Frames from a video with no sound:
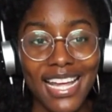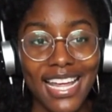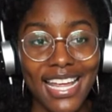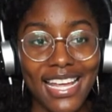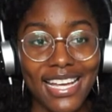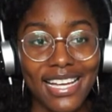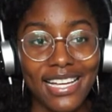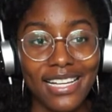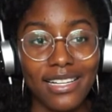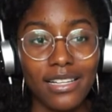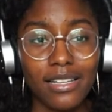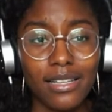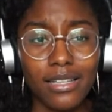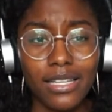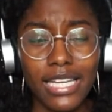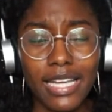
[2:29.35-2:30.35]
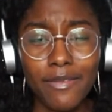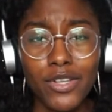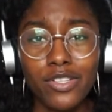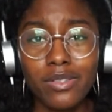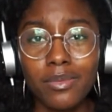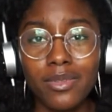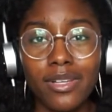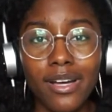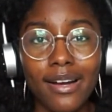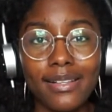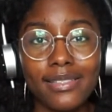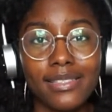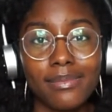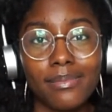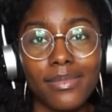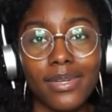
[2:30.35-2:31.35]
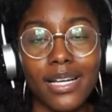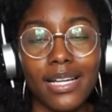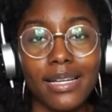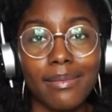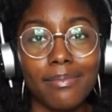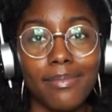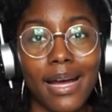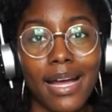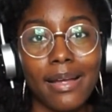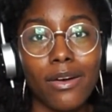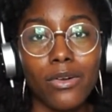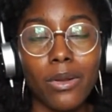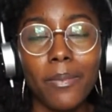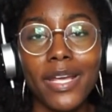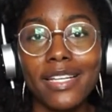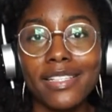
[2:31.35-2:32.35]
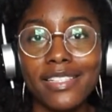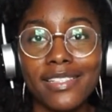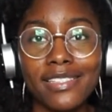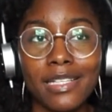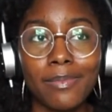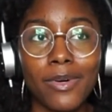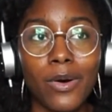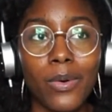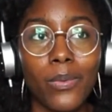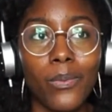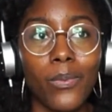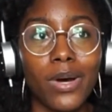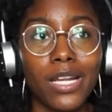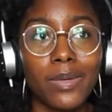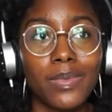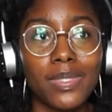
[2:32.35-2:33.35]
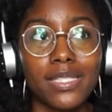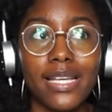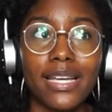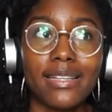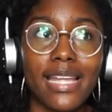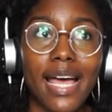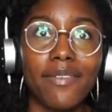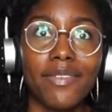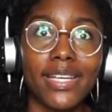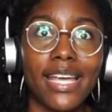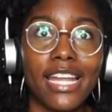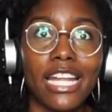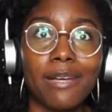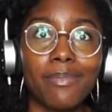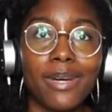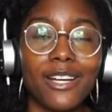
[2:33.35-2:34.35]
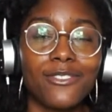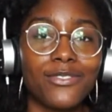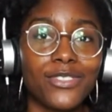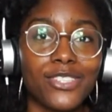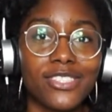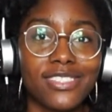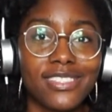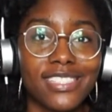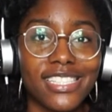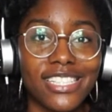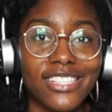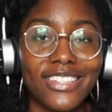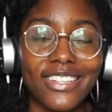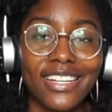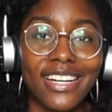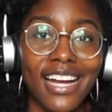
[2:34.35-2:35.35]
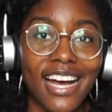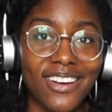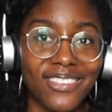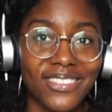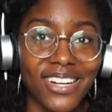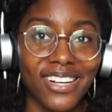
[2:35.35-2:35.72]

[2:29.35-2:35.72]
and give you some thoughts and my, and my own opinions about what it was like navigating my first year out of